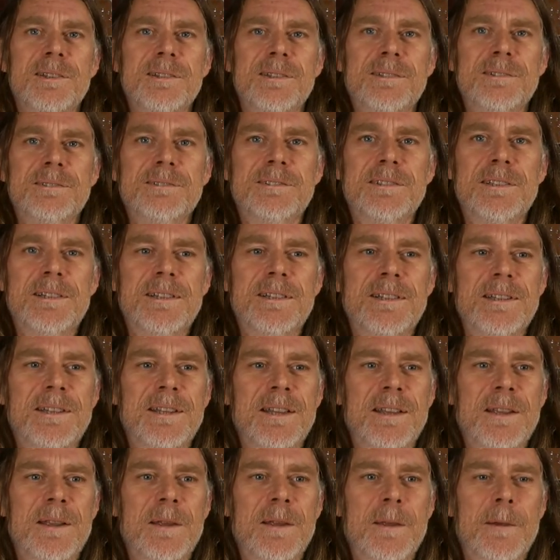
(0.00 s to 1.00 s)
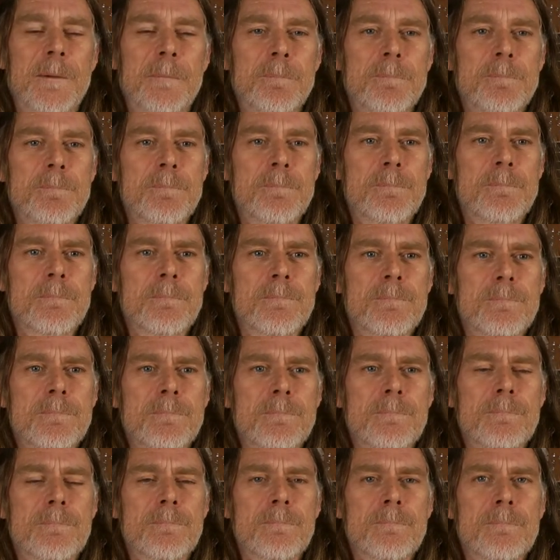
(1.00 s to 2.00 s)
Are the pattern PDFs
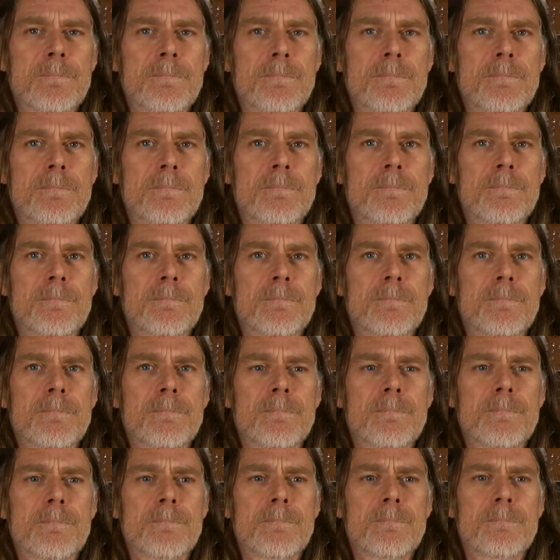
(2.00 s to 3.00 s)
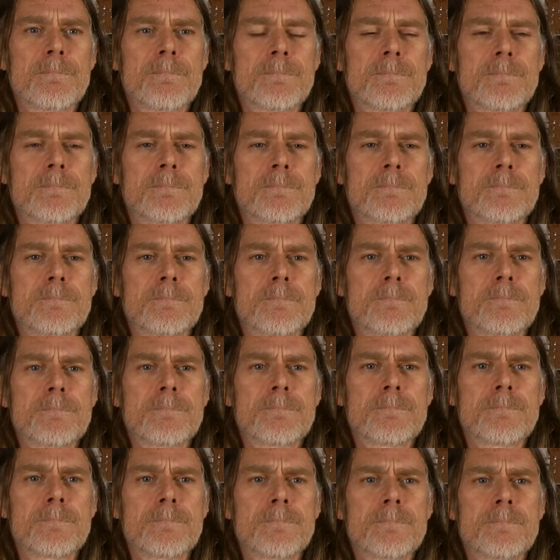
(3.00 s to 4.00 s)
members
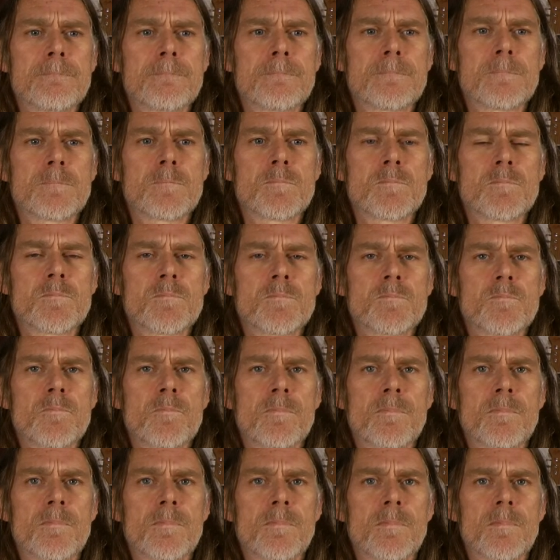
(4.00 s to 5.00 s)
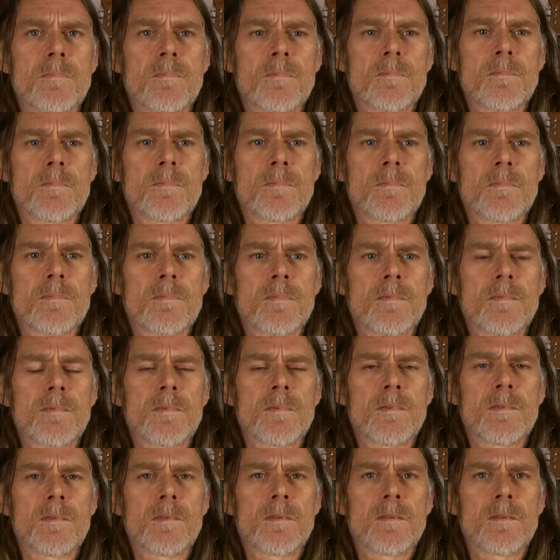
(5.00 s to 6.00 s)
course available soon?
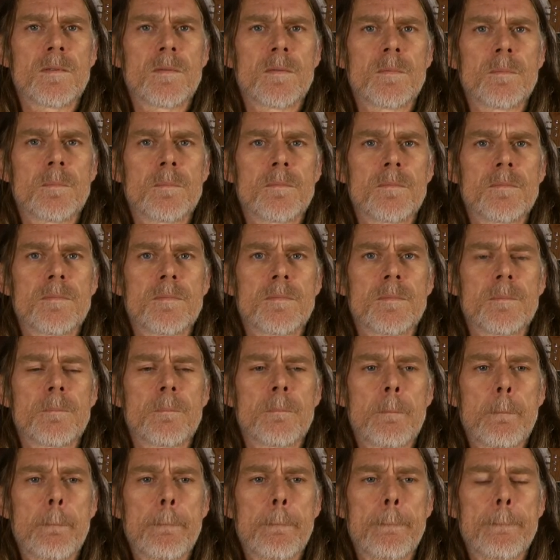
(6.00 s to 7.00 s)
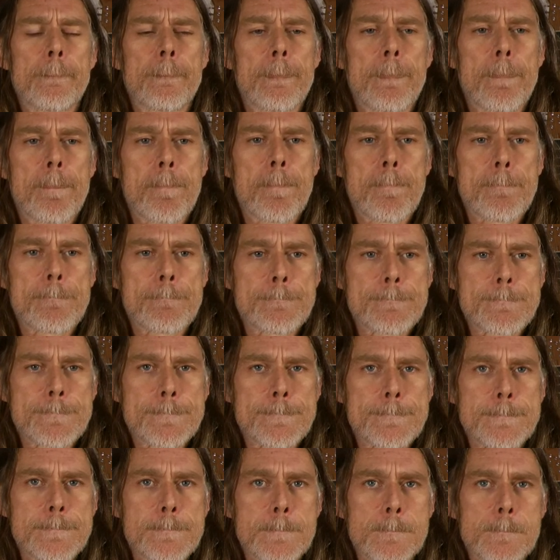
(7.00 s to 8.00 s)
He was asking
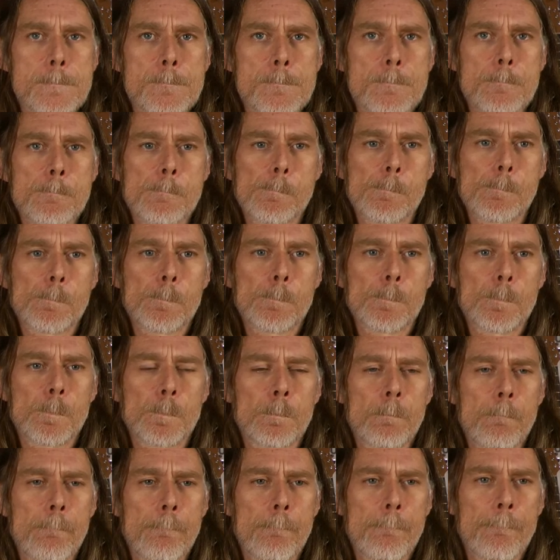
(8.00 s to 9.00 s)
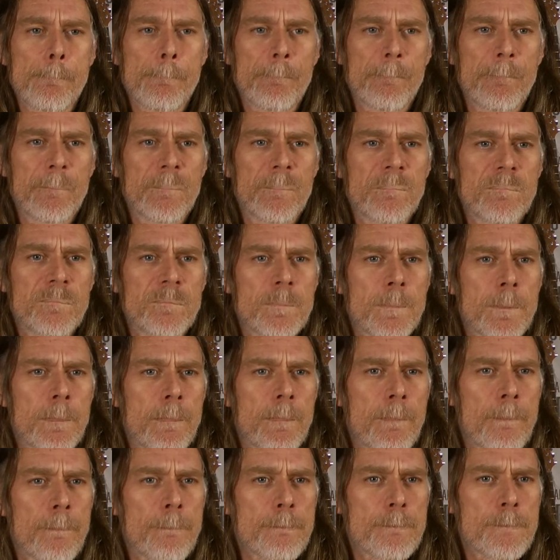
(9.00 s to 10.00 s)
about, basically, are the pattern
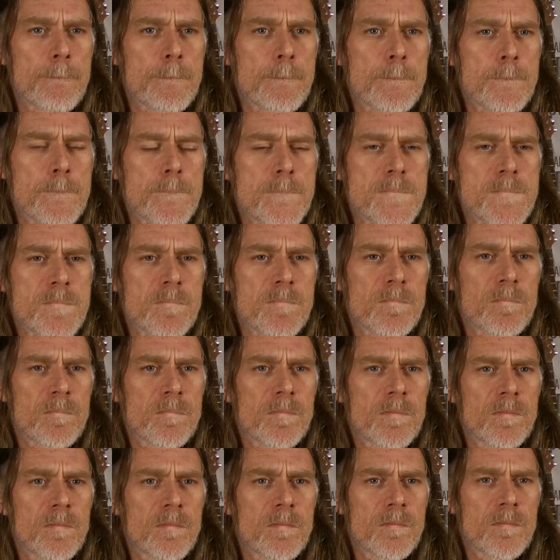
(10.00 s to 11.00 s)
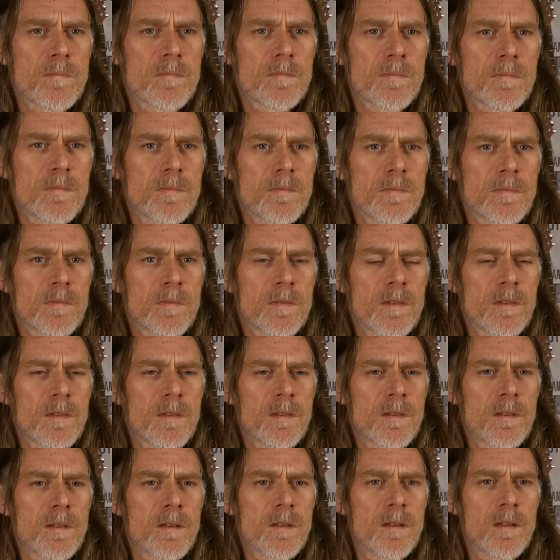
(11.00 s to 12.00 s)
PDFs for members going to be available soon, I
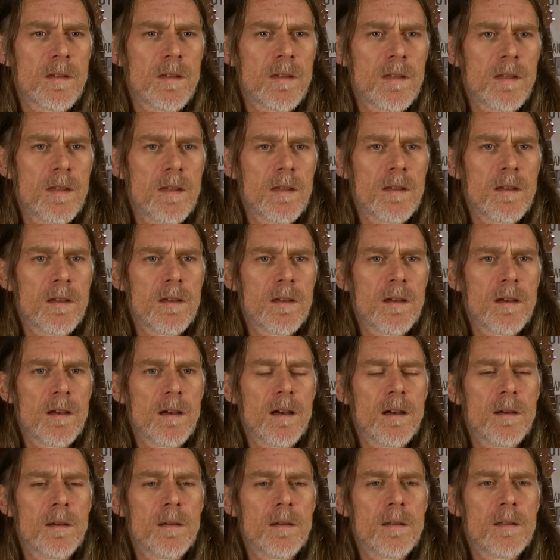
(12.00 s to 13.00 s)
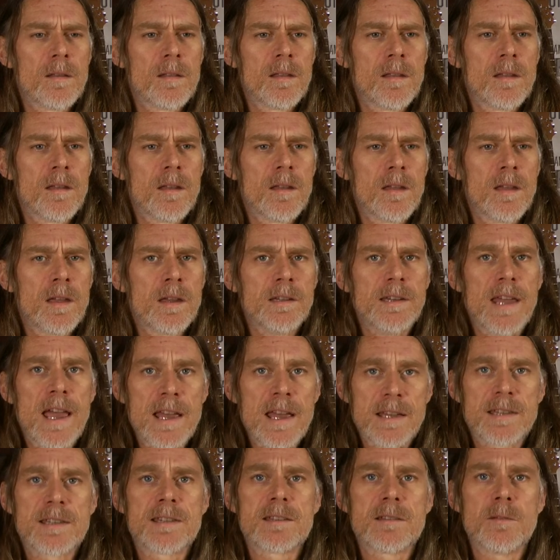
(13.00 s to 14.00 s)
think? The PDF patterns.
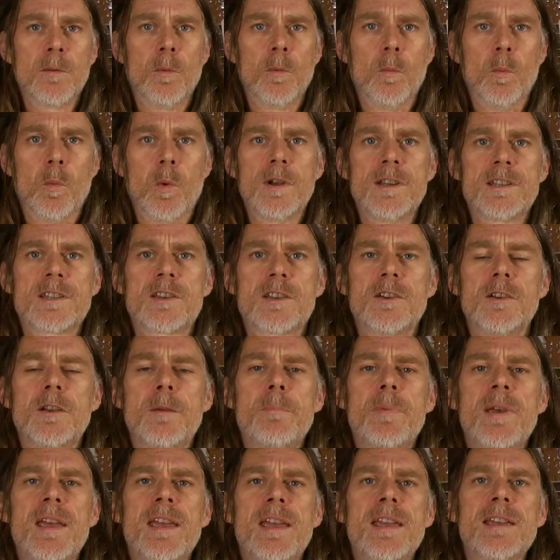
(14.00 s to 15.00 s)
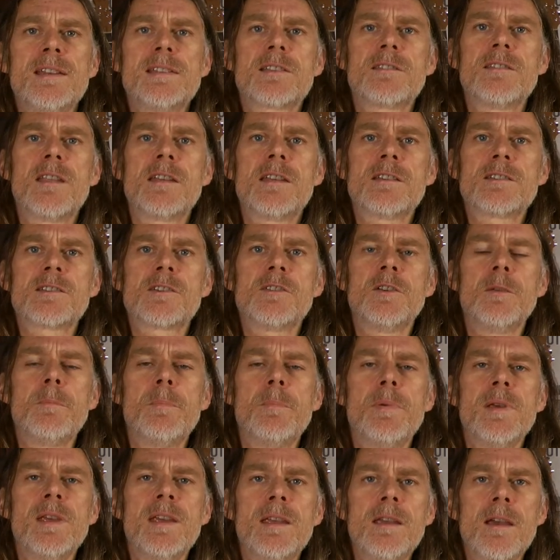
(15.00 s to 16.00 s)
Yes, what it's going to be is there's going to
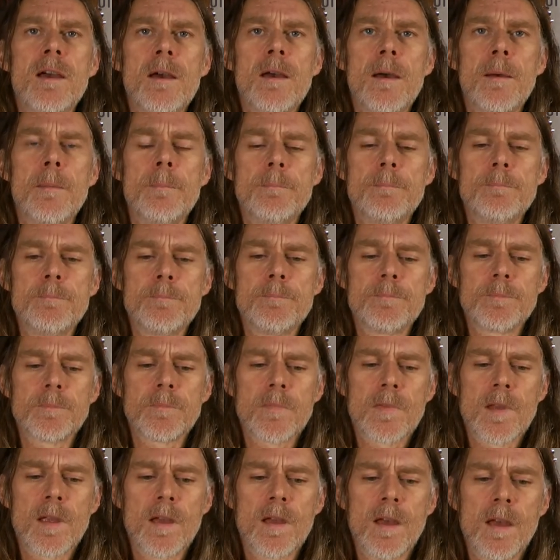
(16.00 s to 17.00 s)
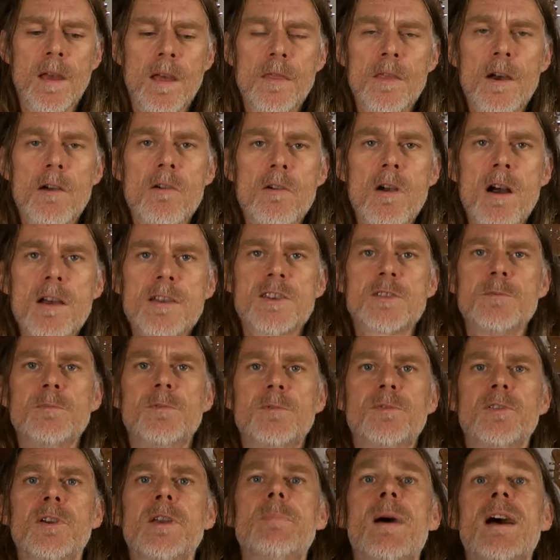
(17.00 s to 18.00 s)
be, there are some
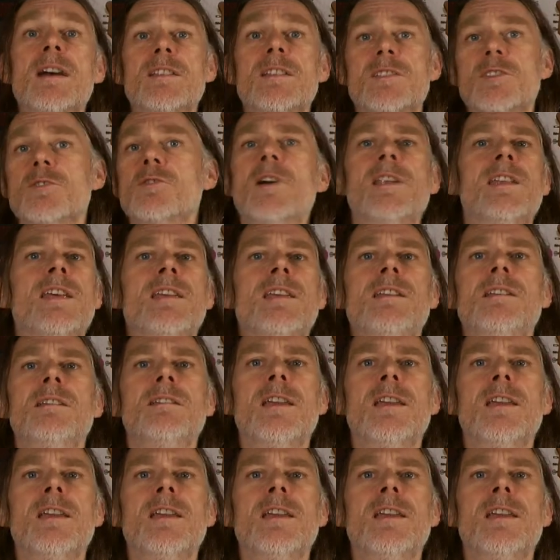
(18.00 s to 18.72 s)
free patterns already,